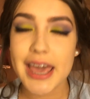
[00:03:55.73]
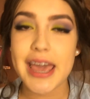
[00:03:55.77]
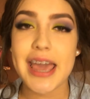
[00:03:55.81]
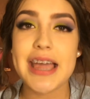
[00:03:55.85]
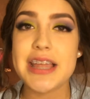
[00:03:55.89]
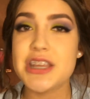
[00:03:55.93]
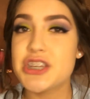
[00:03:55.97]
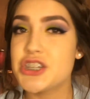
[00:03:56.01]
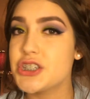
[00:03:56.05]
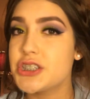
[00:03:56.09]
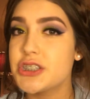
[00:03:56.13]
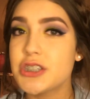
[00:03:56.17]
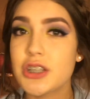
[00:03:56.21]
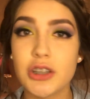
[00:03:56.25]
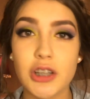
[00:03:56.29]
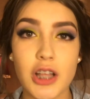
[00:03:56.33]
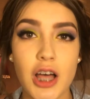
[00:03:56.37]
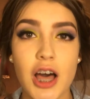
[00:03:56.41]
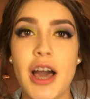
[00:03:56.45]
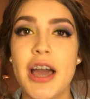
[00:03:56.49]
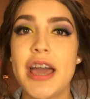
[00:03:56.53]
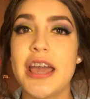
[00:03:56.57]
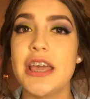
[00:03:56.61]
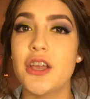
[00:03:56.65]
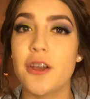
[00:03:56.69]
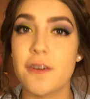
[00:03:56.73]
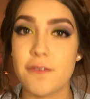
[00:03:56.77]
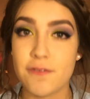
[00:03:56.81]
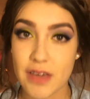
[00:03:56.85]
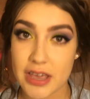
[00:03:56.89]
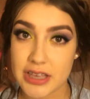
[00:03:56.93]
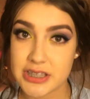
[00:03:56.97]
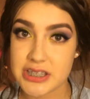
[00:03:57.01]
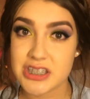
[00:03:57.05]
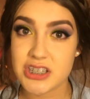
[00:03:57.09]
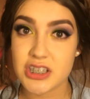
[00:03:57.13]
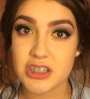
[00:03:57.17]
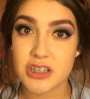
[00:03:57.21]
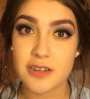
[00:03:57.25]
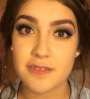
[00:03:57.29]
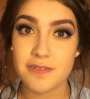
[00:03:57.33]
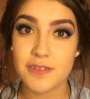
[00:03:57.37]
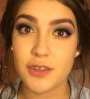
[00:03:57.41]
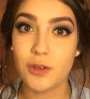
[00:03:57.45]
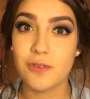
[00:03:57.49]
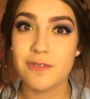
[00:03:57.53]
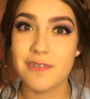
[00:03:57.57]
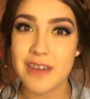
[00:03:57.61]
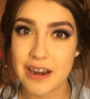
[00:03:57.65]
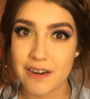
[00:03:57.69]
it's just a lot and your face is going to
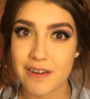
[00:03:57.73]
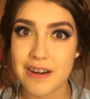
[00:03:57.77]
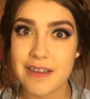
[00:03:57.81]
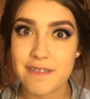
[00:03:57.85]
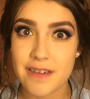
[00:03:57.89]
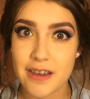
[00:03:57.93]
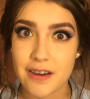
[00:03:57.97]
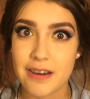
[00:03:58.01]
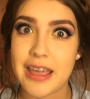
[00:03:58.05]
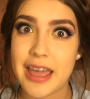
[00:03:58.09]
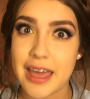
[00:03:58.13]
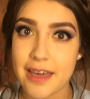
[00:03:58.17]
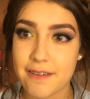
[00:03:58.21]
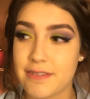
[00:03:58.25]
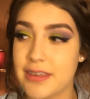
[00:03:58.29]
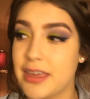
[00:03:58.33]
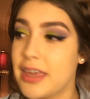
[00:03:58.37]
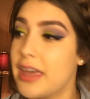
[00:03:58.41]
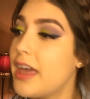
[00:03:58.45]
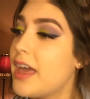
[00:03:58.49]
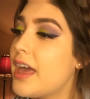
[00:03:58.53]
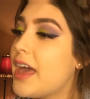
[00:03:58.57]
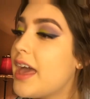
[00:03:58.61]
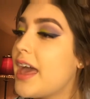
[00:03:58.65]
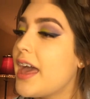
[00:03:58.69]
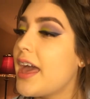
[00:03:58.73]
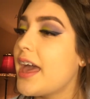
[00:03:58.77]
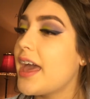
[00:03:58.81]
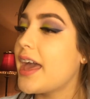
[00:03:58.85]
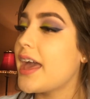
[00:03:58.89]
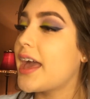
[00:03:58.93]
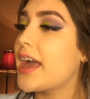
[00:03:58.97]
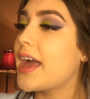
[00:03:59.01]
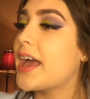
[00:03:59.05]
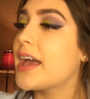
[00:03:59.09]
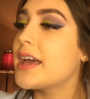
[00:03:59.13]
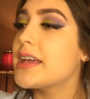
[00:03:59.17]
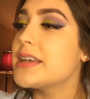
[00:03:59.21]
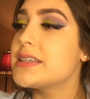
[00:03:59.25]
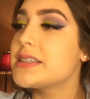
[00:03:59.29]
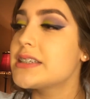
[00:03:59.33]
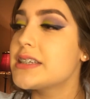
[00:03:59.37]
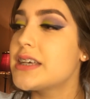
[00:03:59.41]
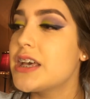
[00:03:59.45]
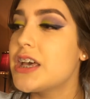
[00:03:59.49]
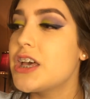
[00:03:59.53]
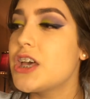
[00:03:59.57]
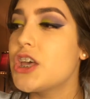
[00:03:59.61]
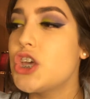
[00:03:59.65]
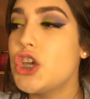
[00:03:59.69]
feel very, very heavy. And
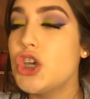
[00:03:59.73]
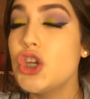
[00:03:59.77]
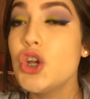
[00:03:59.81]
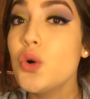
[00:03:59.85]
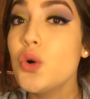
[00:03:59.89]
you